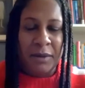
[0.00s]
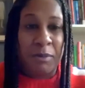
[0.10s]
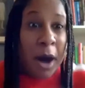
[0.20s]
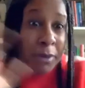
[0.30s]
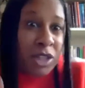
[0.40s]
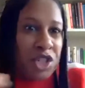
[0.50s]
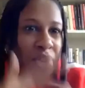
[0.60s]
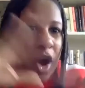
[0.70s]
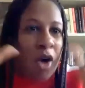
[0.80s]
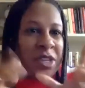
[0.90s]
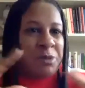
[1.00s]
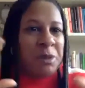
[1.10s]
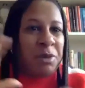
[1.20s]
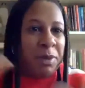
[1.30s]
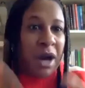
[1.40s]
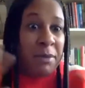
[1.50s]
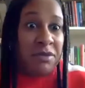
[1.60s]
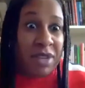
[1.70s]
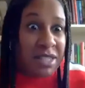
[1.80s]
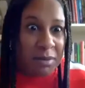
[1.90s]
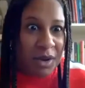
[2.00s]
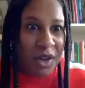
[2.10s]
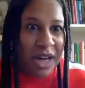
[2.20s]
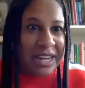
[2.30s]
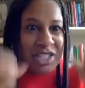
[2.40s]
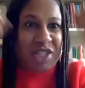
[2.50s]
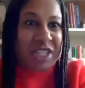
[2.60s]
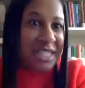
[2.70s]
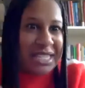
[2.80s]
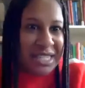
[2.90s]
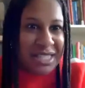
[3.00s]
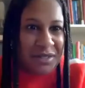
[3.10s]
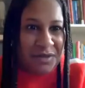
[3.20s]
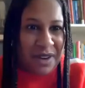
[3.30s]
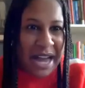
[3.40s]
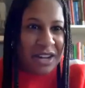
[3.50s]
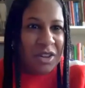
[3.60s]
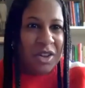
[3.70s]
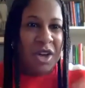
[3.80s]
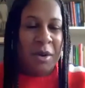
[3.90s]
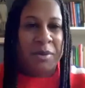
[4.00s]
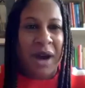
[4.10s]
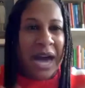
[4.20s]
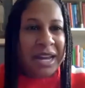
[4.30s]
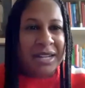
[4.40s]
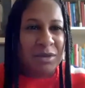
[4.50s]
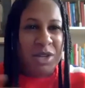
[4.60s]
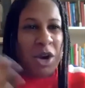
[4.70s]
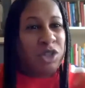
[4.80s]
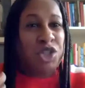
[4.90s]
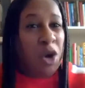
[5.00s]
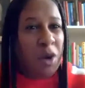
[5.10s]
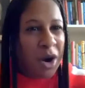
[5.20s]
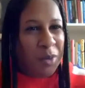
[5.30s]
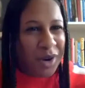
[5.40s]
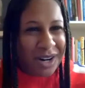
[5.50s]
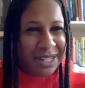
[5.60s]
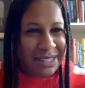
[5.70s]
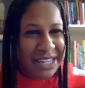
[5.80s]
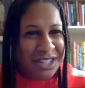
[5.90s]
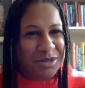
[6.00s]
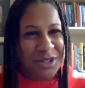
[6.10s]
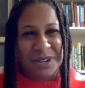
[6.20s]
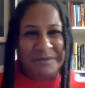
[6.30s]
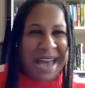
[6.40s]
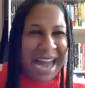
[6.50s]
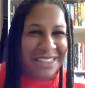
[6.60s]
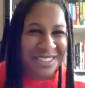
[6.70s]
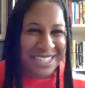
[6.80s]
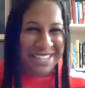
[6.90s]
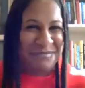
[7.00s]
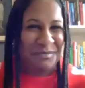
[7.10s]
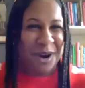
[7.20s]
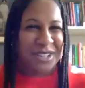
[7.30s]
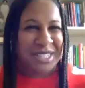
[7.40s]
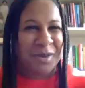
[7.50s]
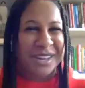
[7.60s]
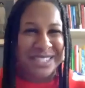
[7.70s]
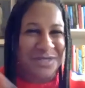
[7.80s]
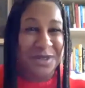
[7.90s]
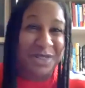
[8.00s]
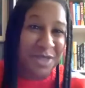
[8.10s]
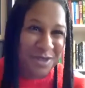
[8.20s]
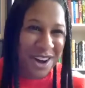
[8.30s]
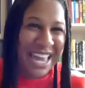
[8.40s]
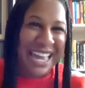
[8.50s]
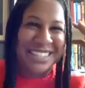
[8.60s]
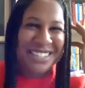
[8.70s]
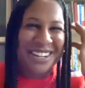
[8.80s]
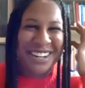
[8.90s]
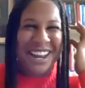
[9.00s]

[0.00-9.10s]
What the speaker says: publisher, all these people become invisible, and it's just, this is the final product, and we don't show our work like you do in math to get bonus points if you get the wrong answer.